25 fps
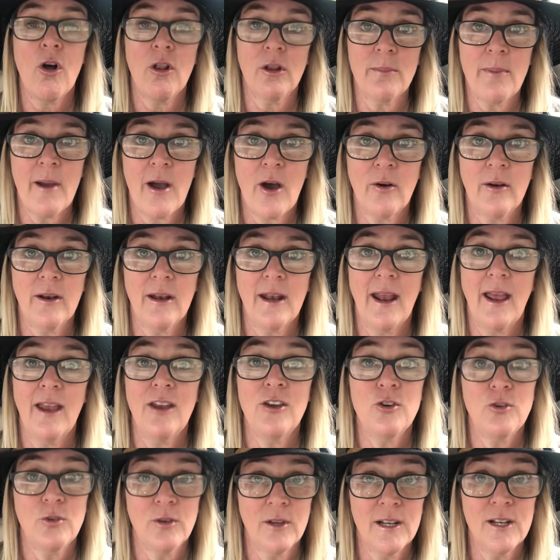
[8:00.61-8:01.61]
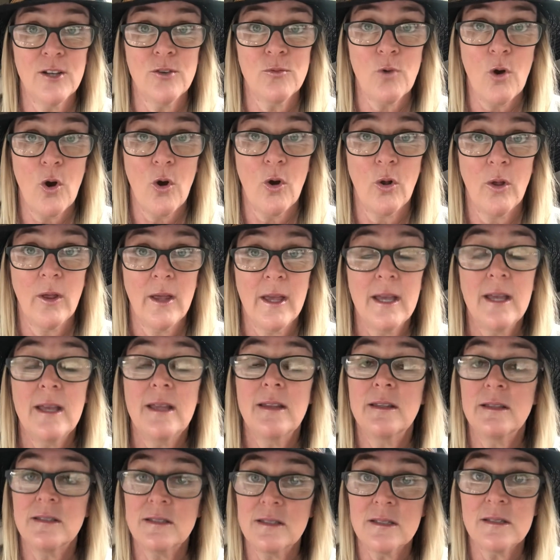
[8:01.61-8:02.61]
about it and you can enroll.
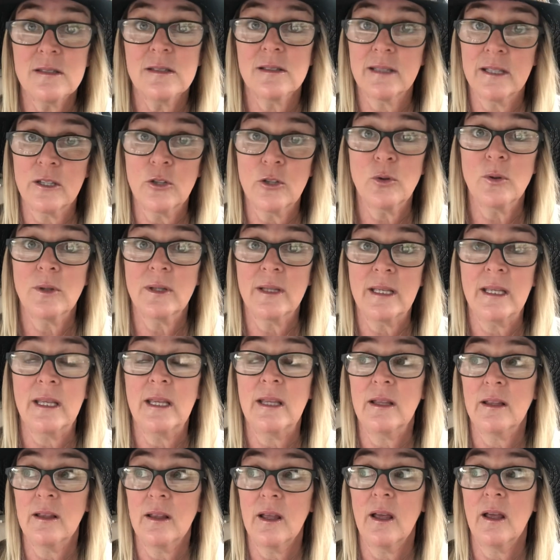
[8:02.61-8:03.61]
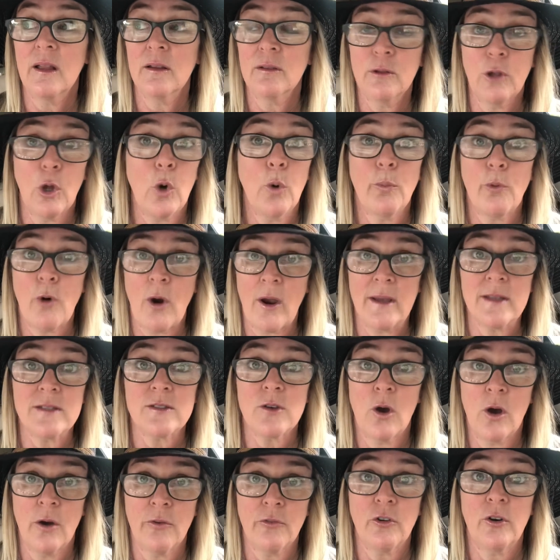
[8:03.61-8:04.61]
This is literally a low price
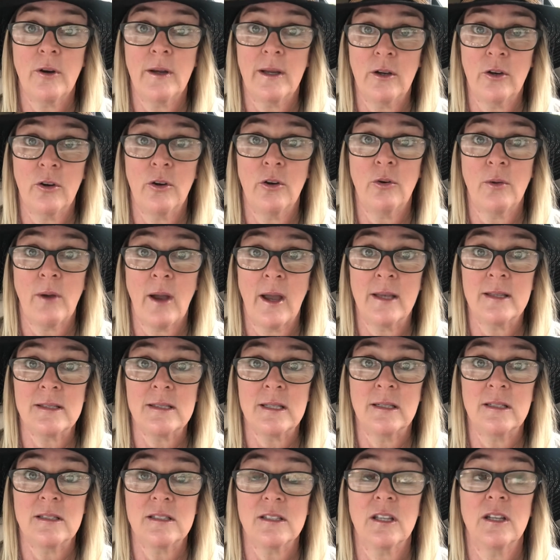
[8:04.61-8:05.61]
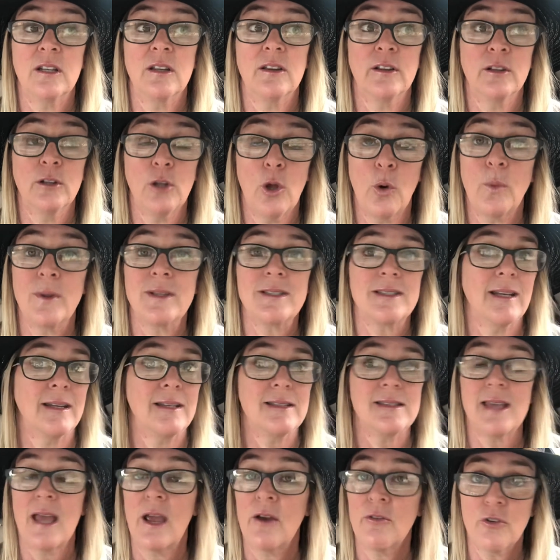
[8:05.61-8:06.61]
offer here, you guys, and it's the lowest that
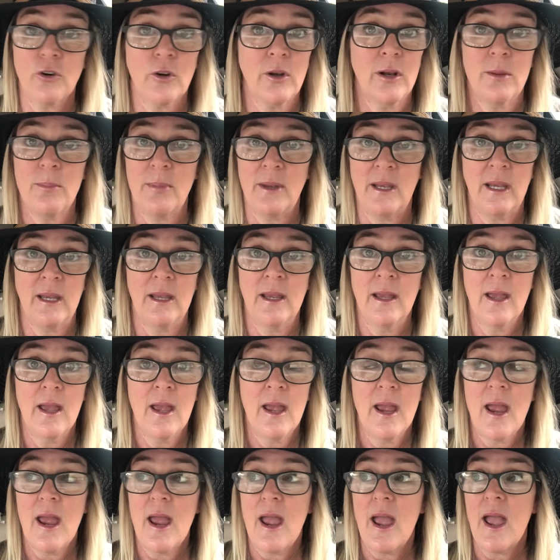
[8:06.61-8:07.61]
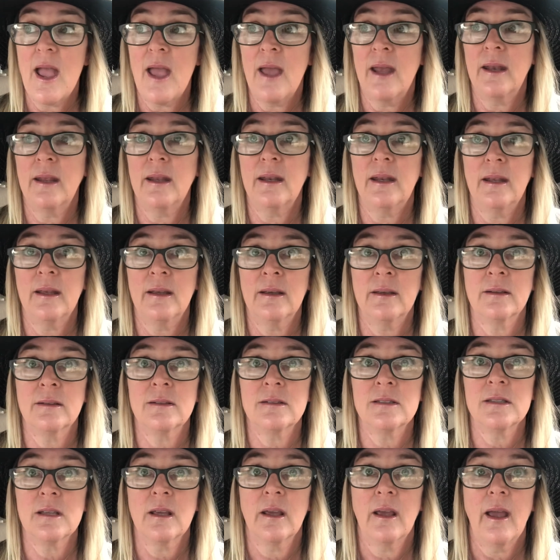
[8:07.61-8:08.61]
it's ever going to be. And it
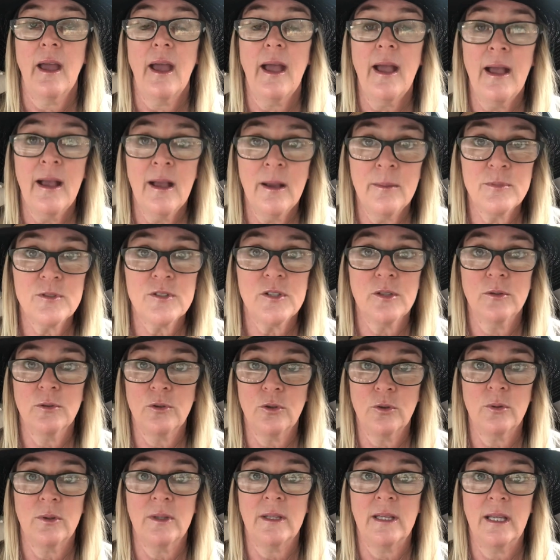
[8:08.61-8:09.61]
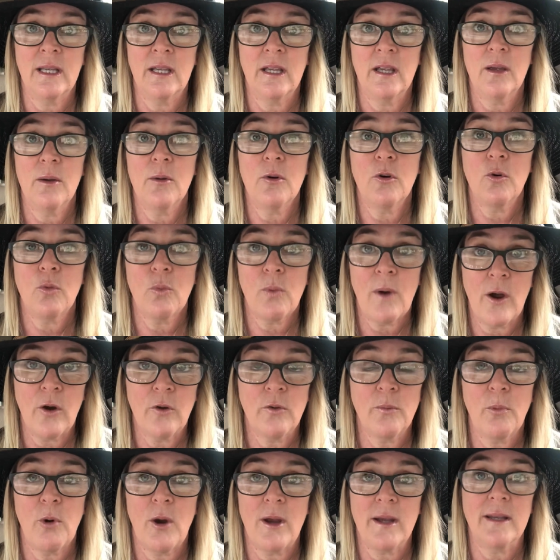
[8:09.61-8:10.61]
is absolutely
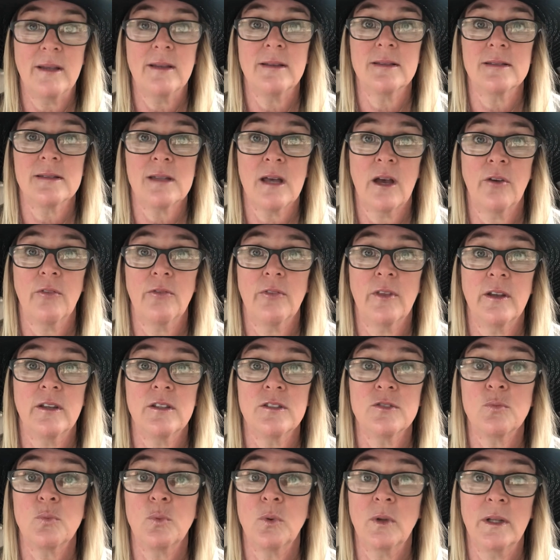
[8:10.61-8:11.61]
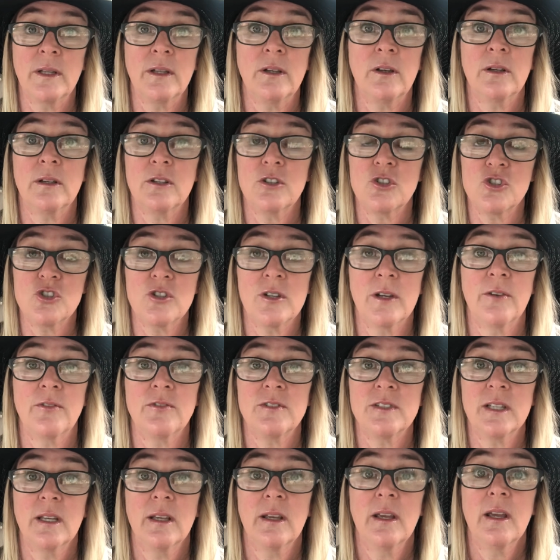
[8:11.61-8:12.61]
groundbreaking stuff that is really going to
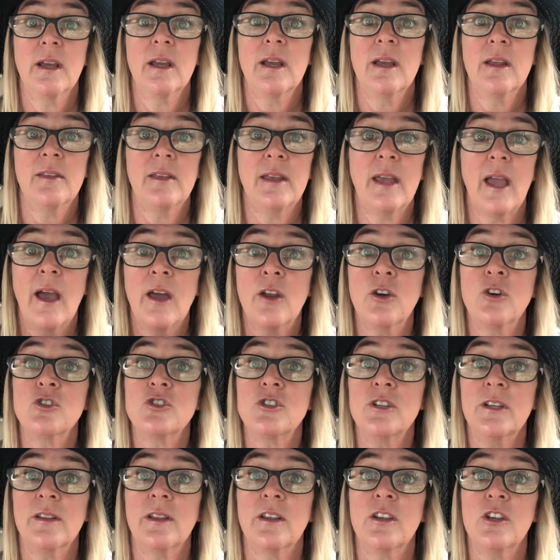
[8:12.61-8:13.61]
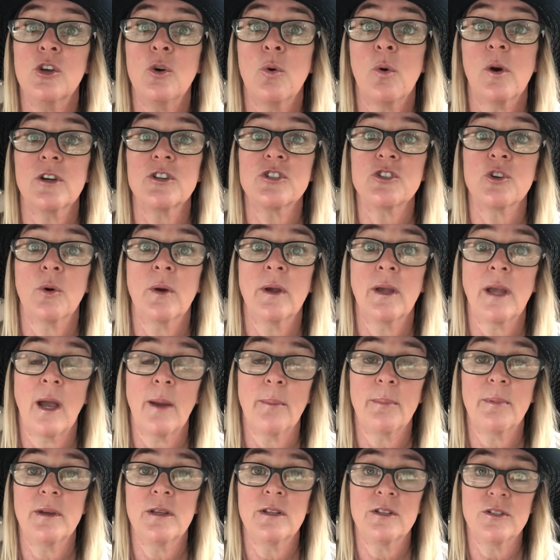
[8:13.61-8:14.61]
shift the energy that you are showing
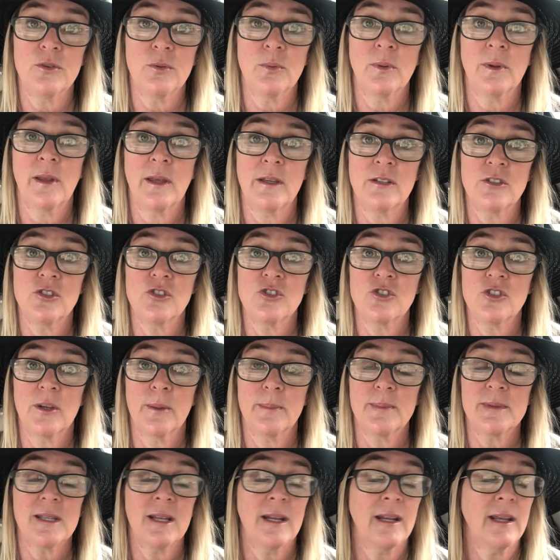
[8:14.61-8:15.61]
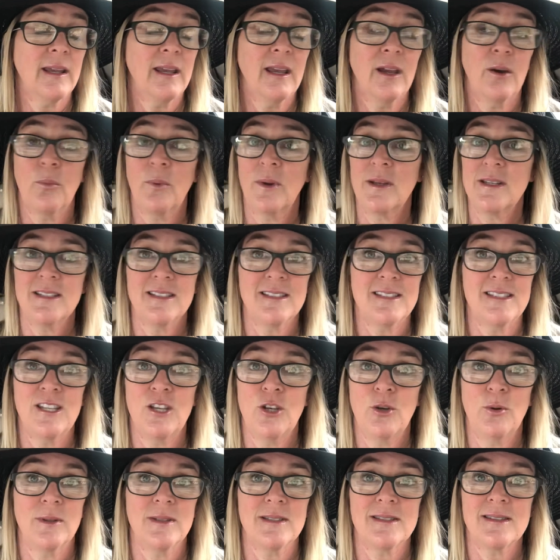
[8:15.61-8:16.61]
up into relationships. And I can't wait to see
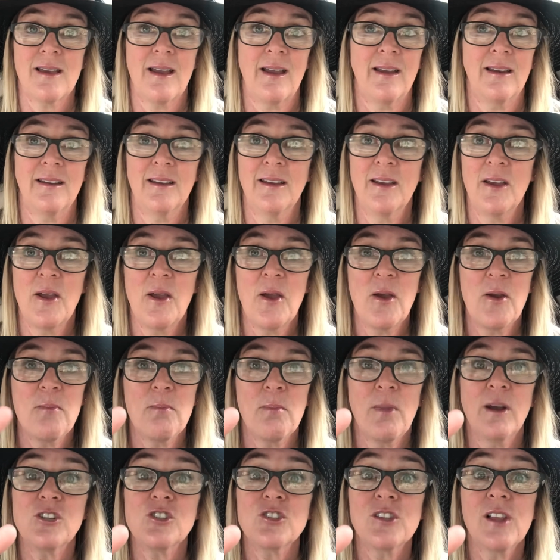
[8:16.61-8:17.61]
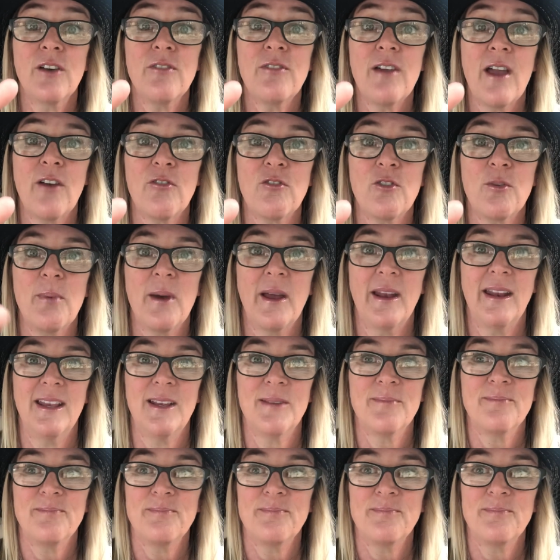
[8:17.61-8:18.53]
you inside. Much love, everybody.